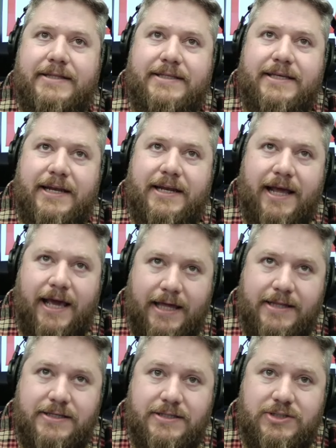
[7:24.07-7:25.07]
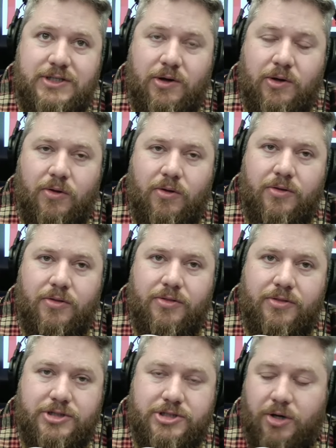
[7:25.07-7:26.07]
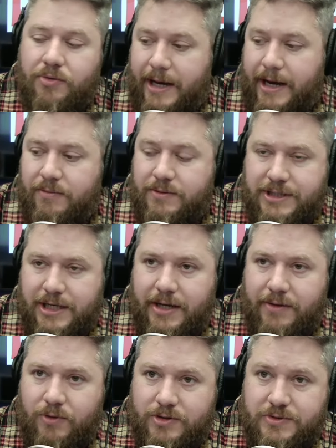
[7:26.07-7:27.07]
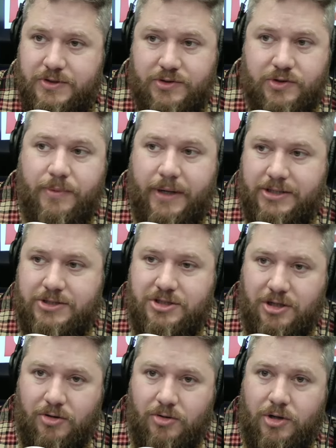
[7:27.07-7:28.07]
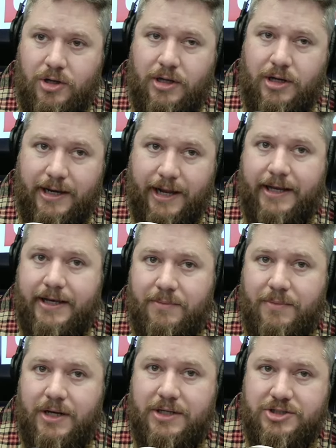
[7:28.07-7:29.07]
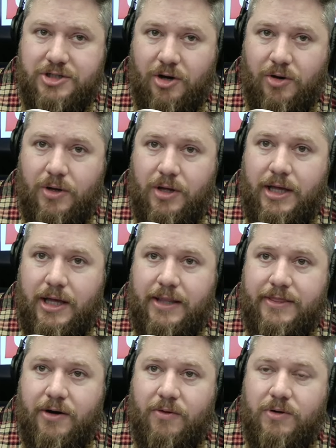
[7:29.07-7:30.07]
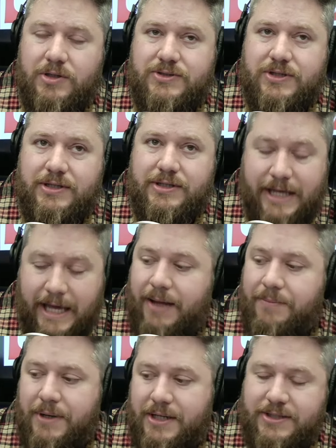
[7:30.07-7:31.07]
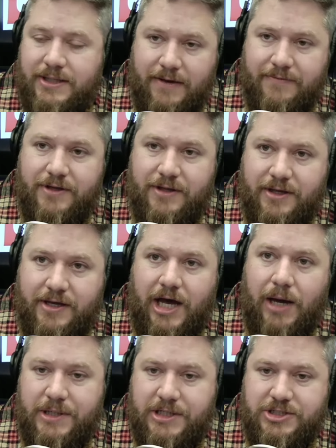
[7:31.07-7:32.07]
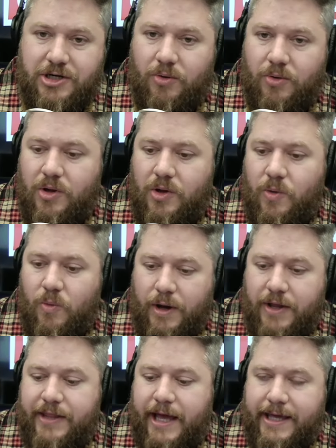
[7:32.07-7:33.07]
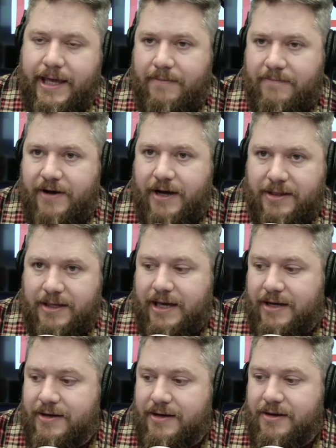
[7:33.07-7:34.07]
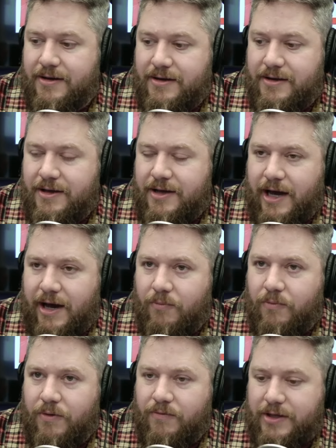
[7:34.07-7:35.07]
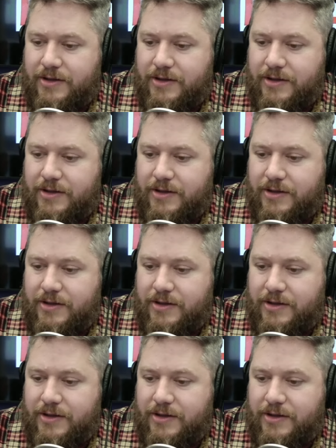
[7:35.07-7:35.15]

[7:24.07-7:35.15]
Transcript: didn't end until the show that I was on, which was a two-man show. 90-minute show, there was 10 minutes left in the comedy show when that game finally ended. I would have liked